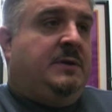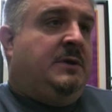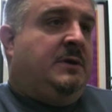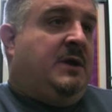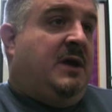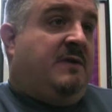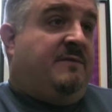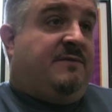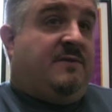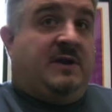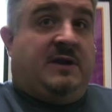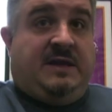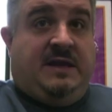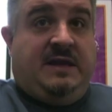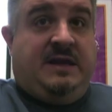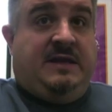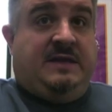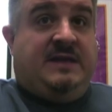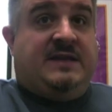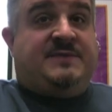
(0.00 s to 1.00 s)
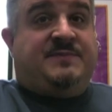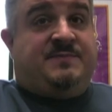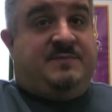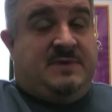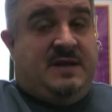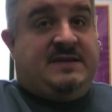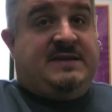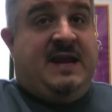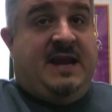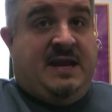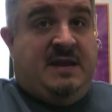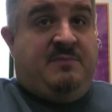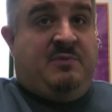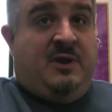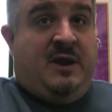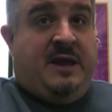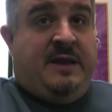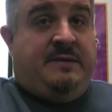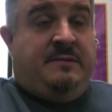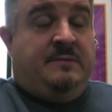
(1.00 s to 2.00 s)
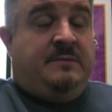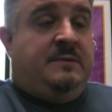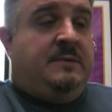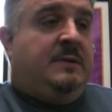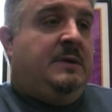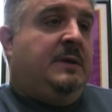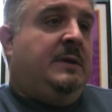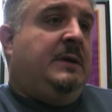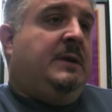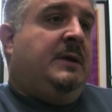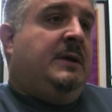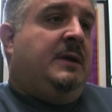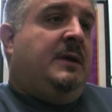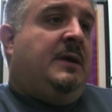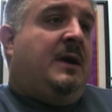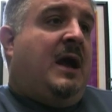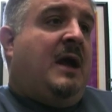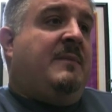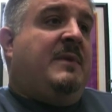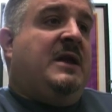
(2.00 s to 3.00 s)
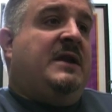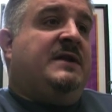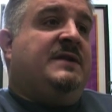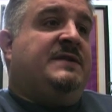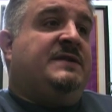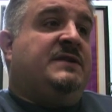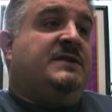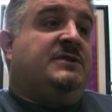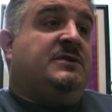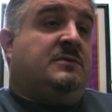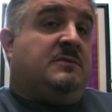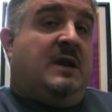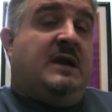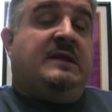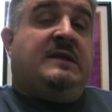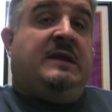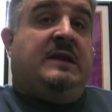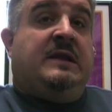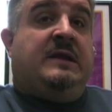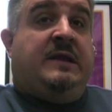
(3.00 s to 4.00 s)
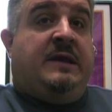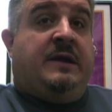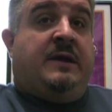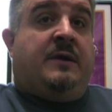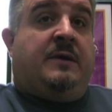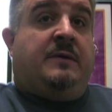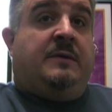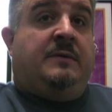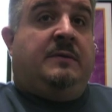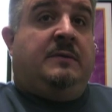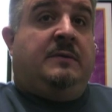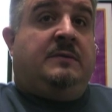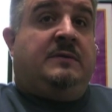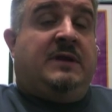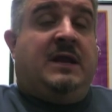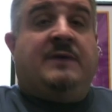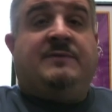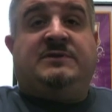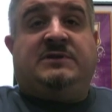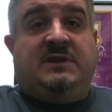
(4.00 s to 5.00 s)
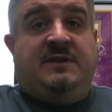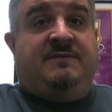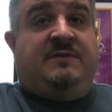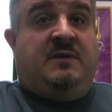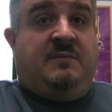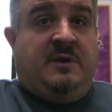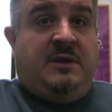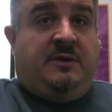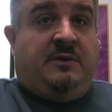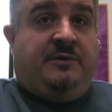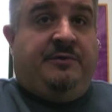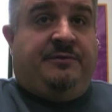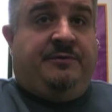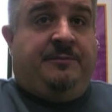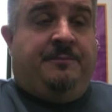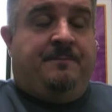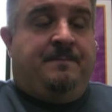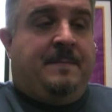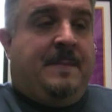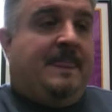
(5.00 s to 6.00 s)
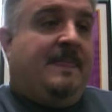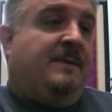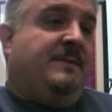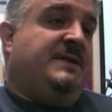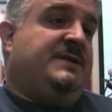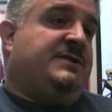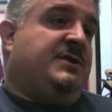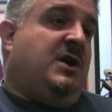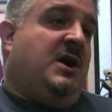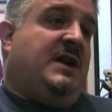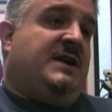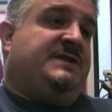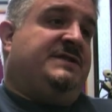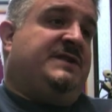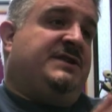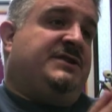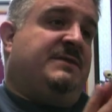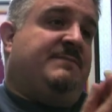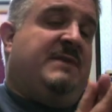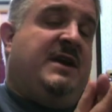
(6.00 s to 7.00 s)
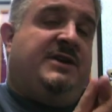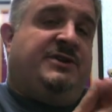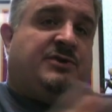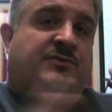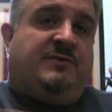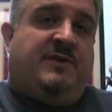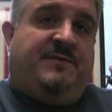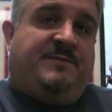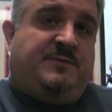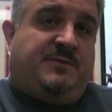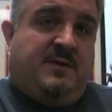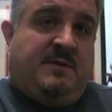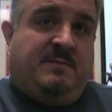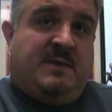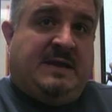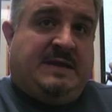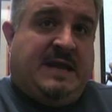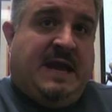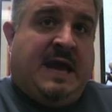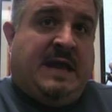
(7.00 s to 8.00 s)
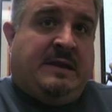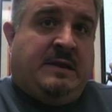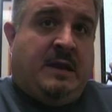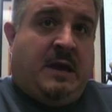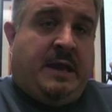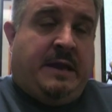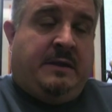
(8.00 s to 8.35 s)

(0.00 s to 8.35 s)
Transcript: And for a kid, that's heady bread. I made a decision right then and there that I was leaving the mills. Well, this caused such a major rift between my dad and I.